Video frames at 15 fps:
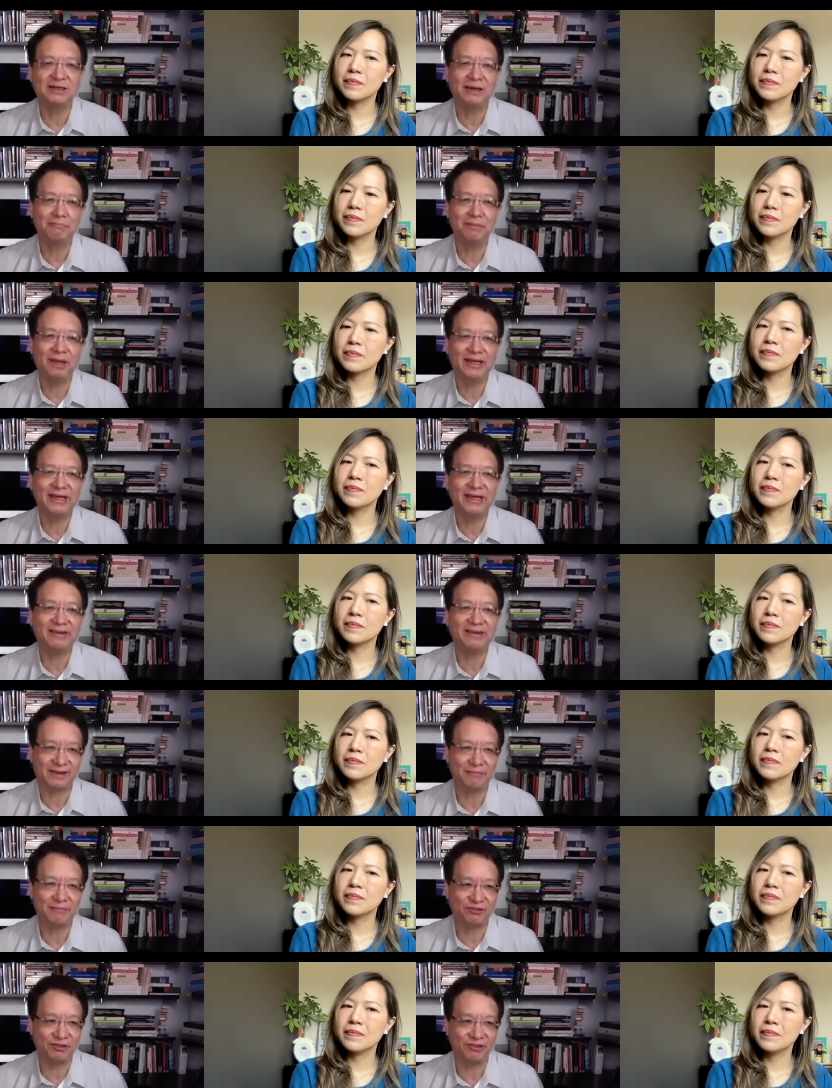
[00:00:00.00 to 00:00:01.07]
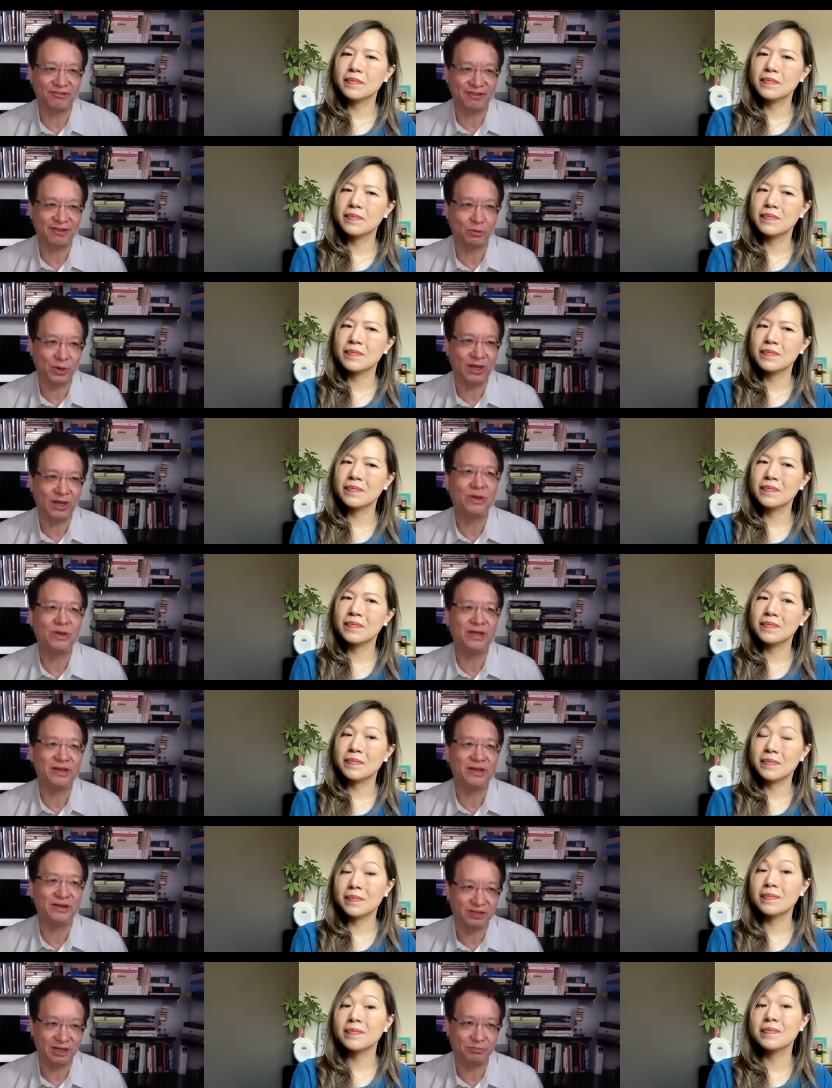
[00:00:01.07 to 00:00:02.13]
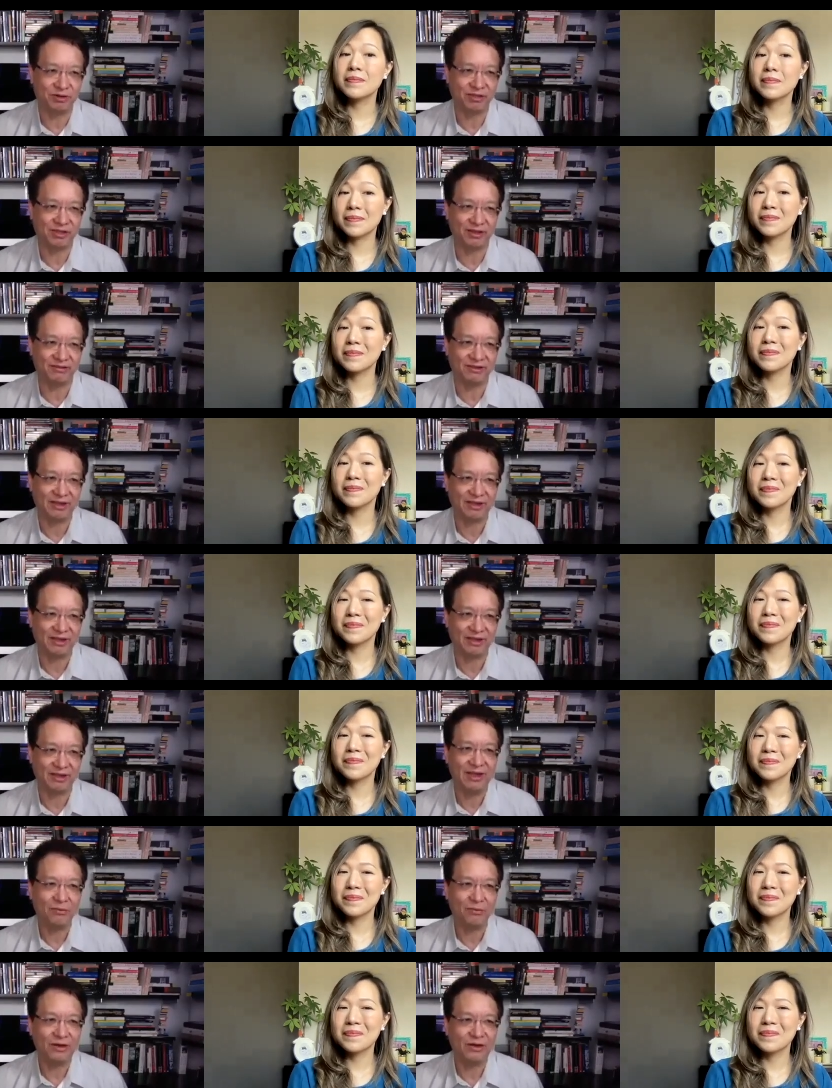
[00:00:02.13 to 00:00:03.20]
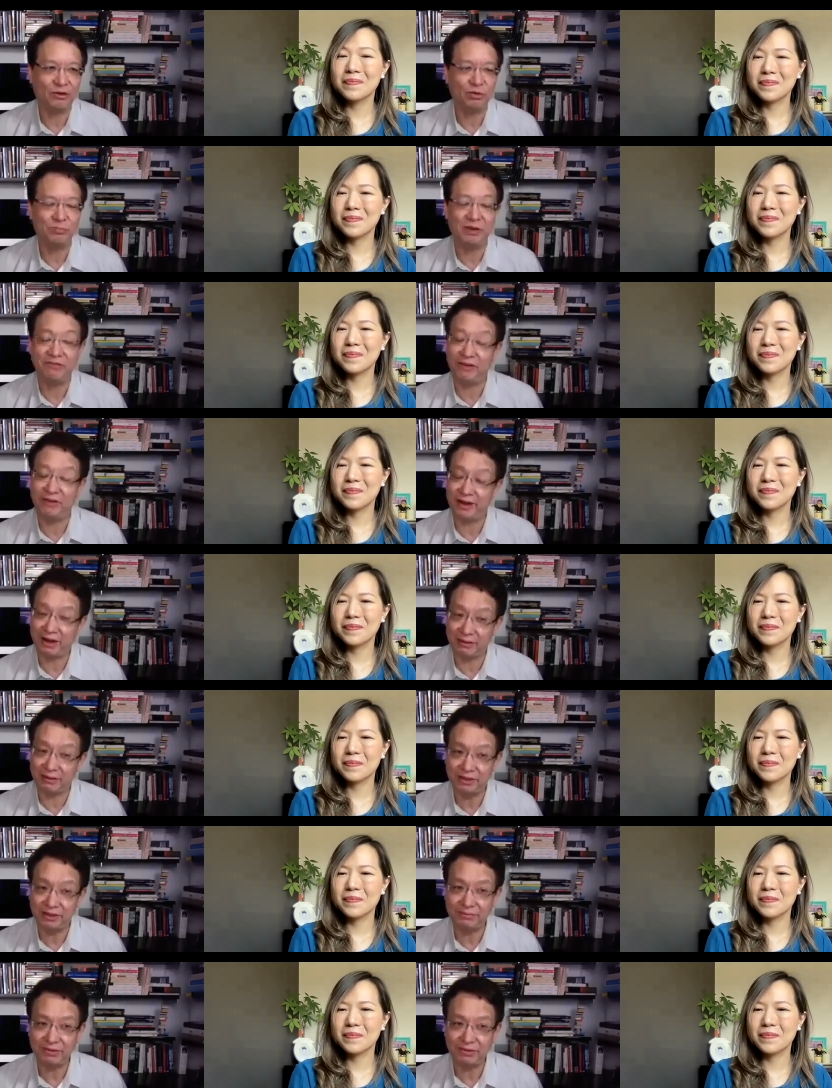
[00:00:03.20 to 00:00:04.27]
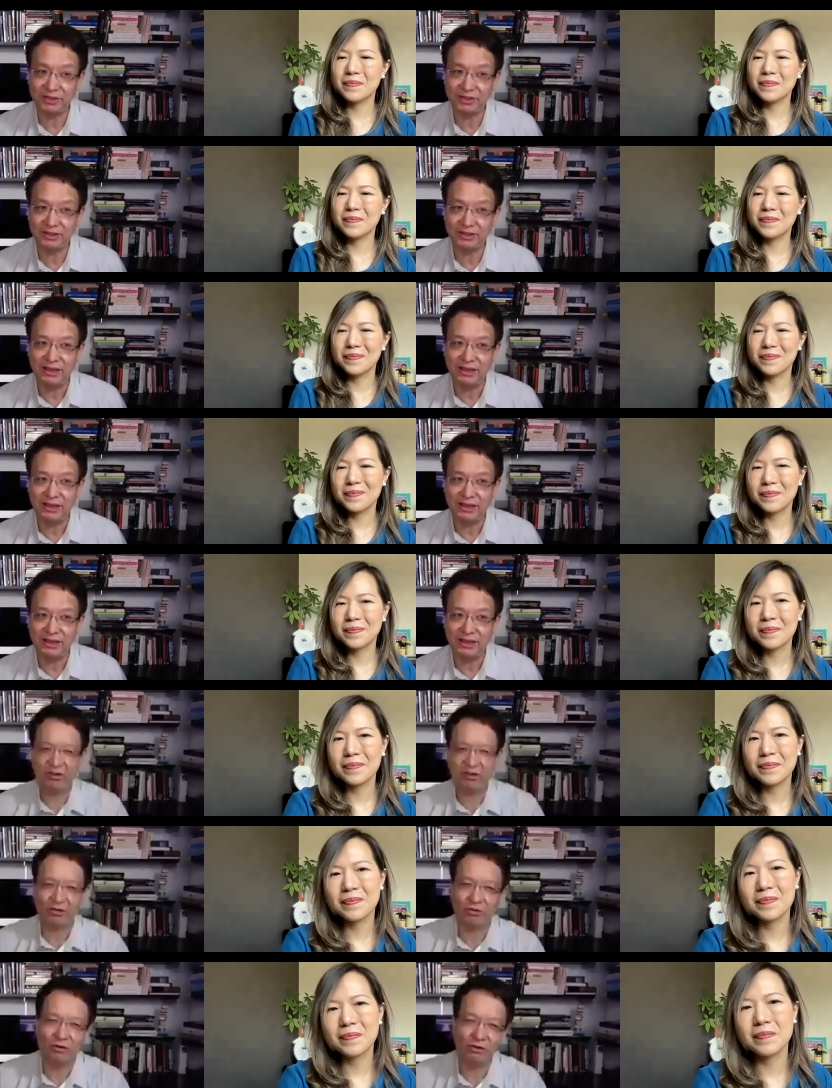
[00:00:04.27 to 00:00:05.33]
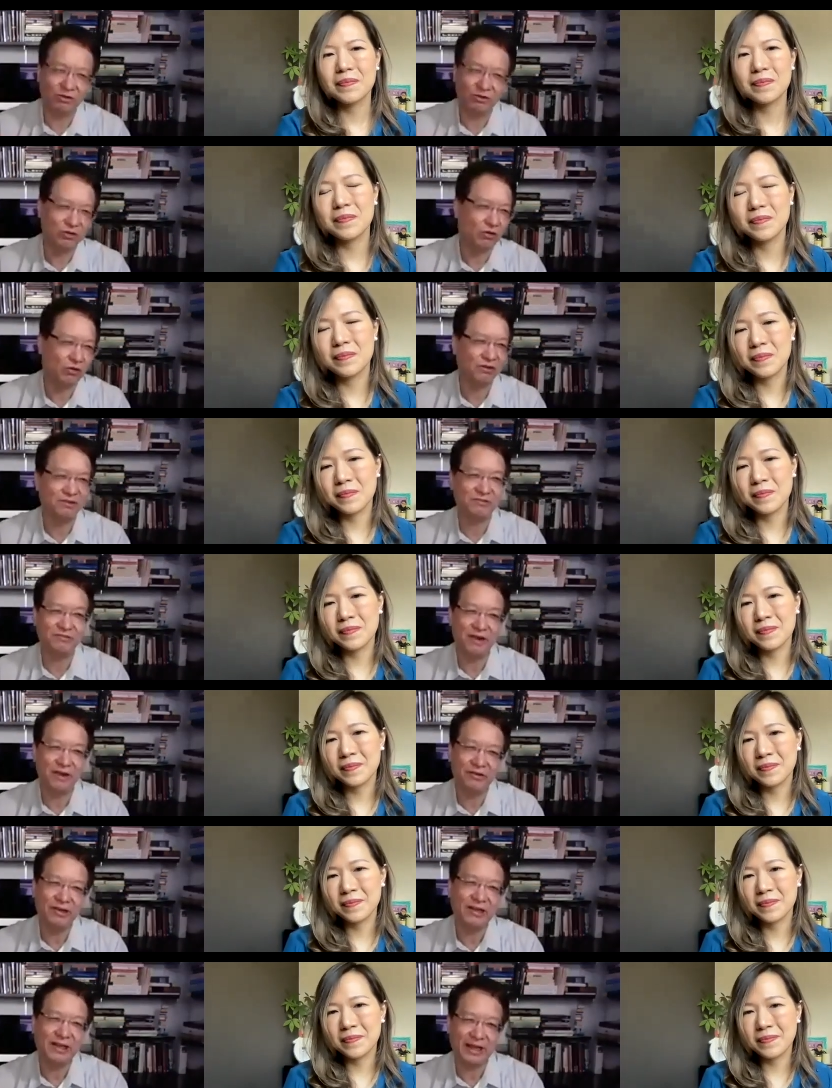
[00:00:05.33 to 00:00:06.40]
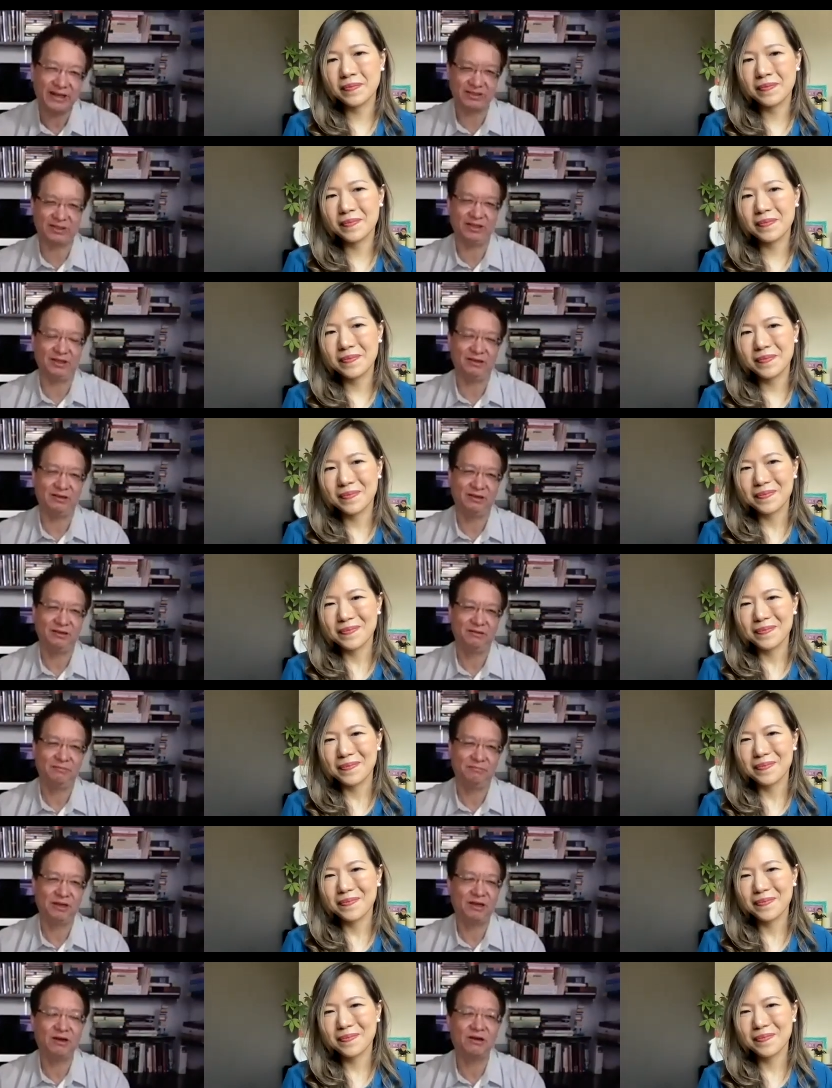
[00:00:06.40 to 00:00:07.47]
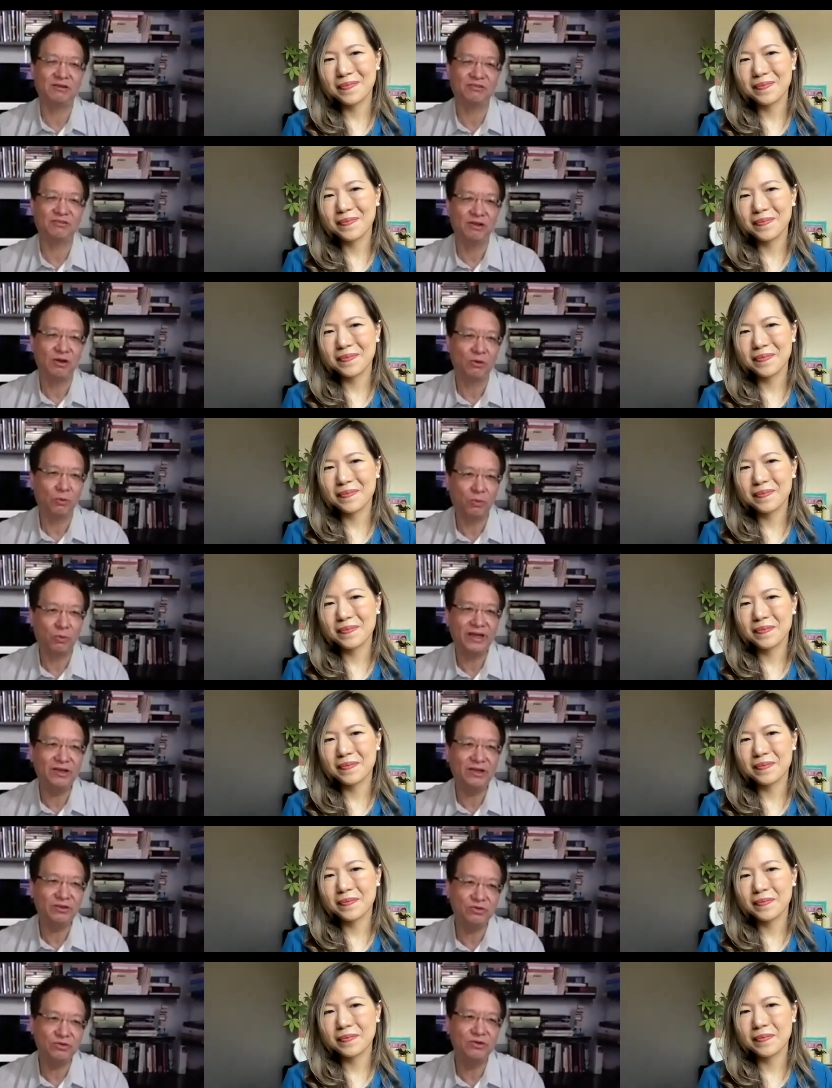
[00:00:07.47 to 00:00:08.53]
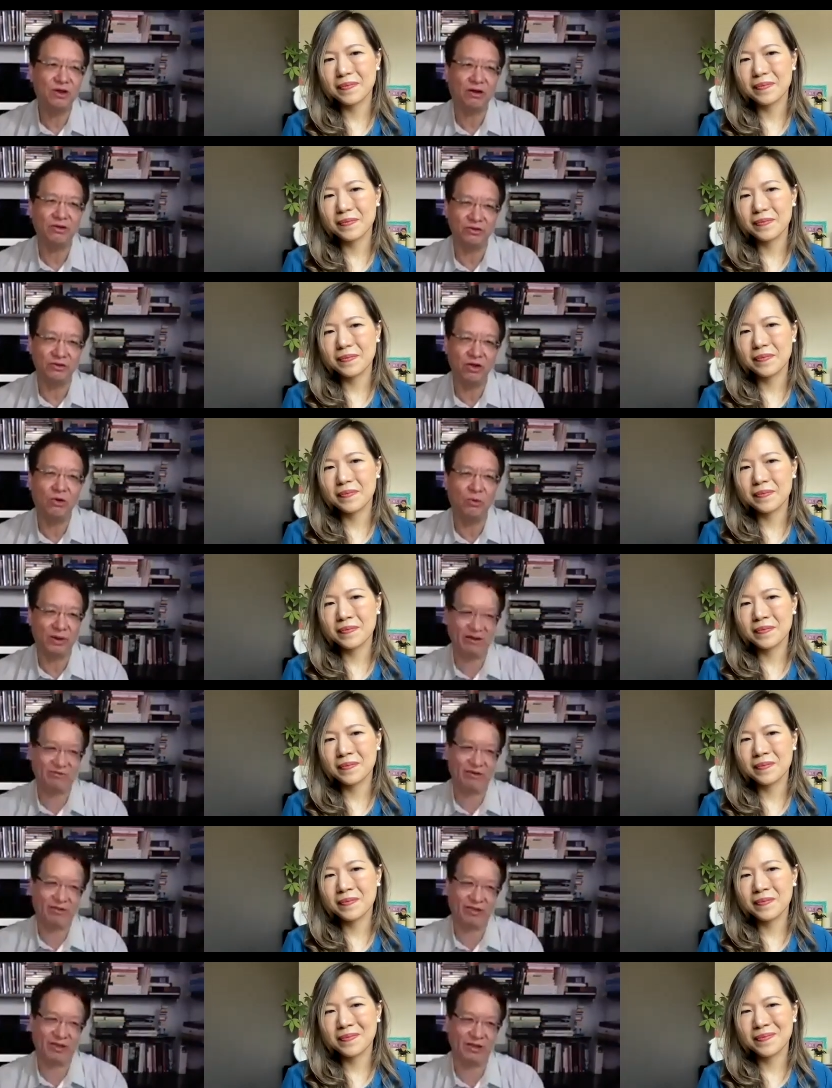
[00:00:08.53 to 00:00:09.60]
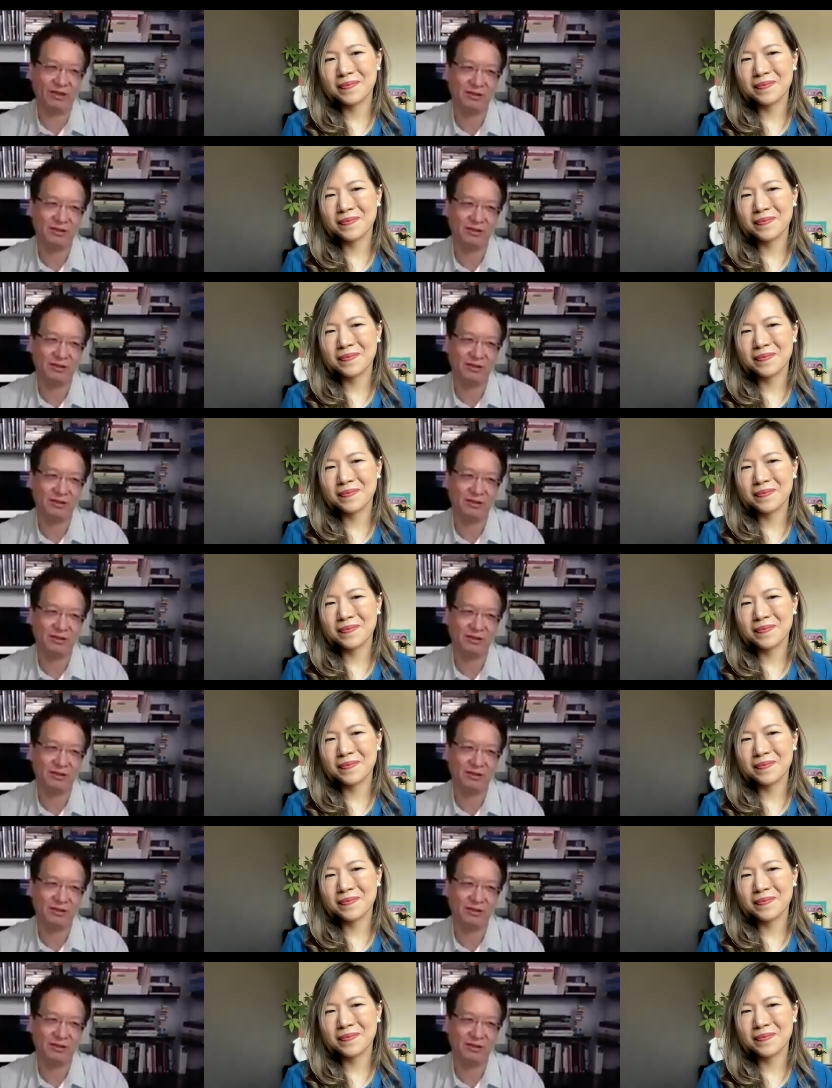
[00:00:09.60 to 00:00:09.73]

Speaker 1: making assumptions in the way we interpret things. We need to be very humble about it. We need to hold on to doctrines very lightly because we do not know everything.